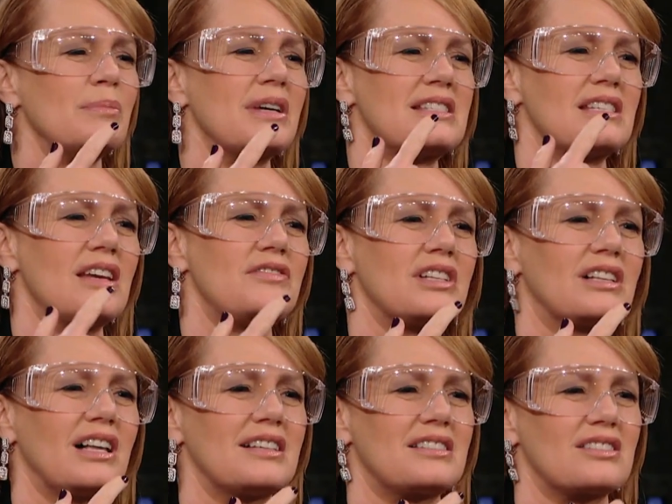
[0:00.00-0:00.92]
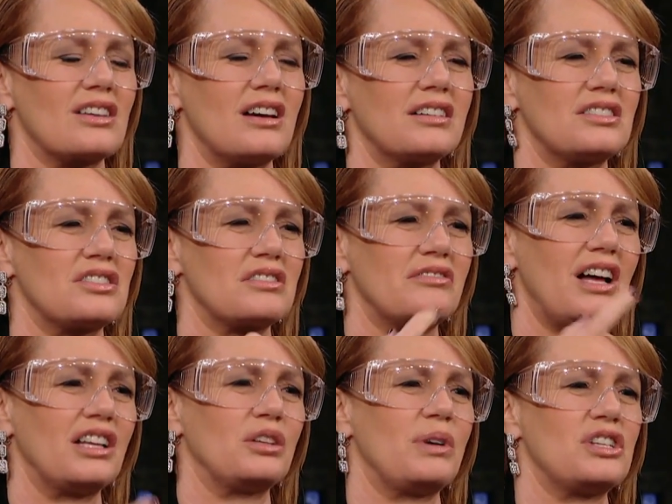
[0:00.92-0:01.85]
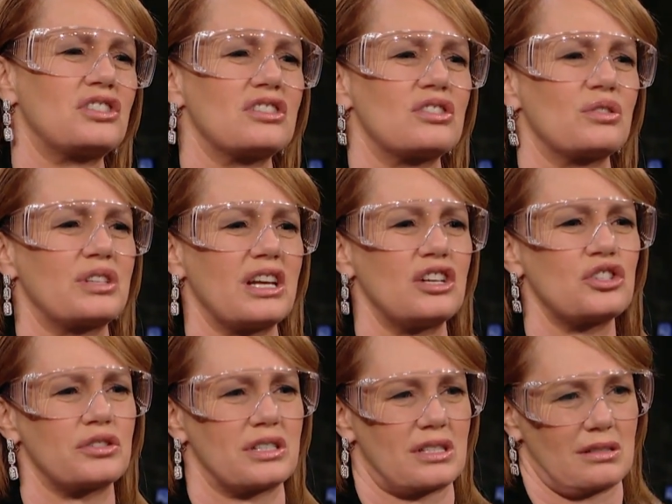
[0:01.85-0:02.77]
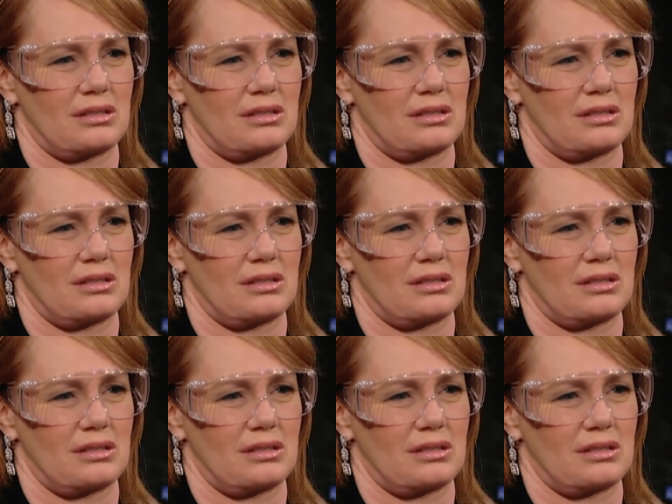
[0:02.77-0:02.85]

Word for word: my safety glasses on because your valuation's so dangerous.